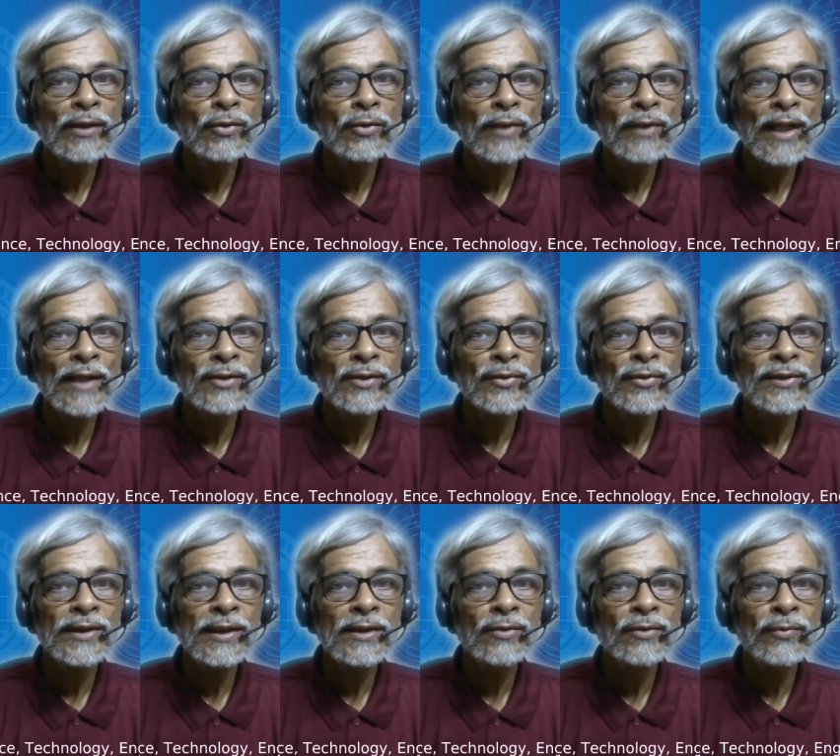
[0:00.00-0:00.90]

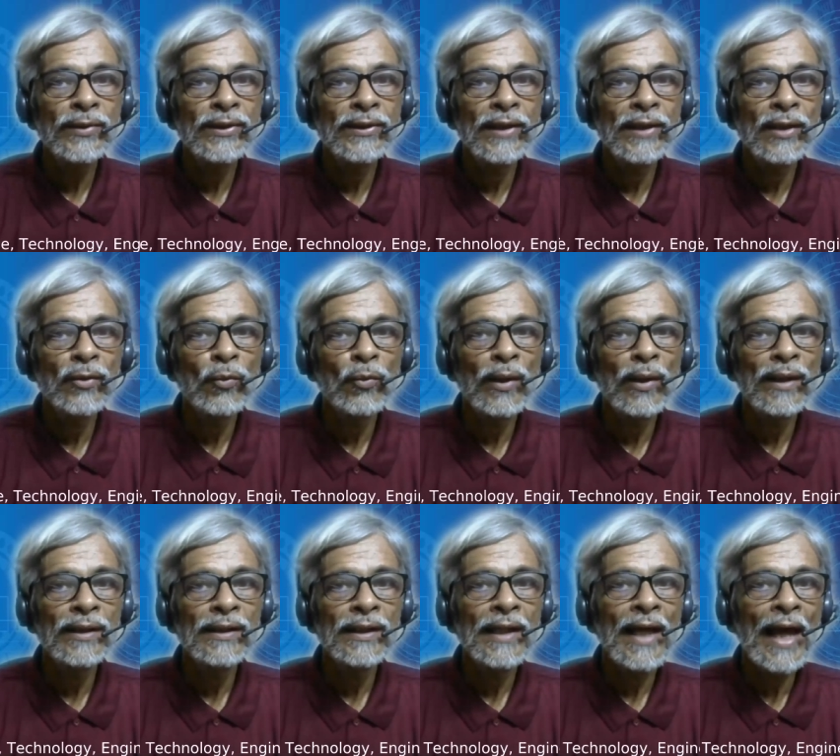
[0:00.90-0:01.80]
associate with the word
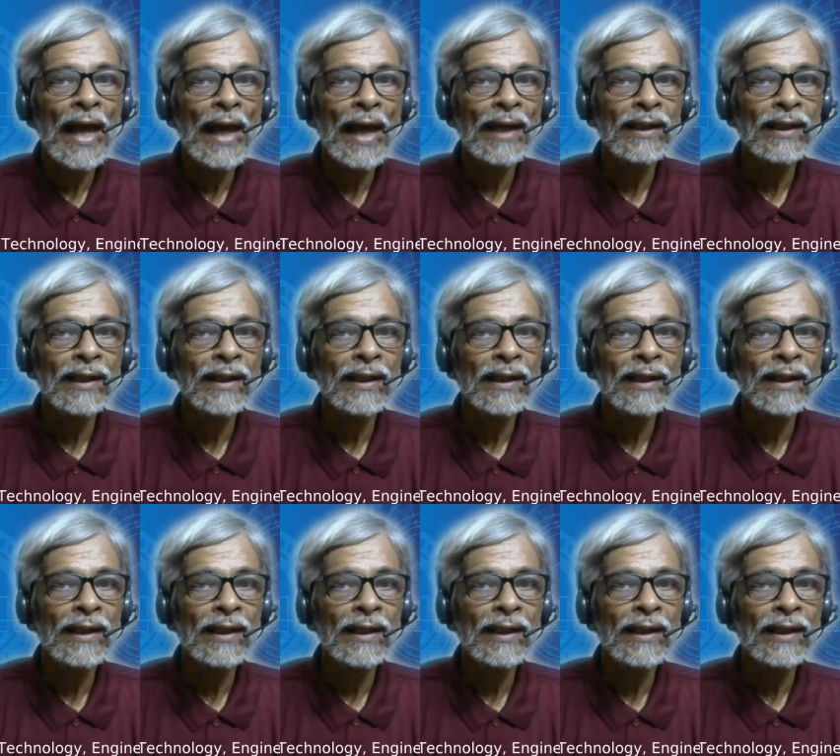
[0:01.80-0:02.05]
hack?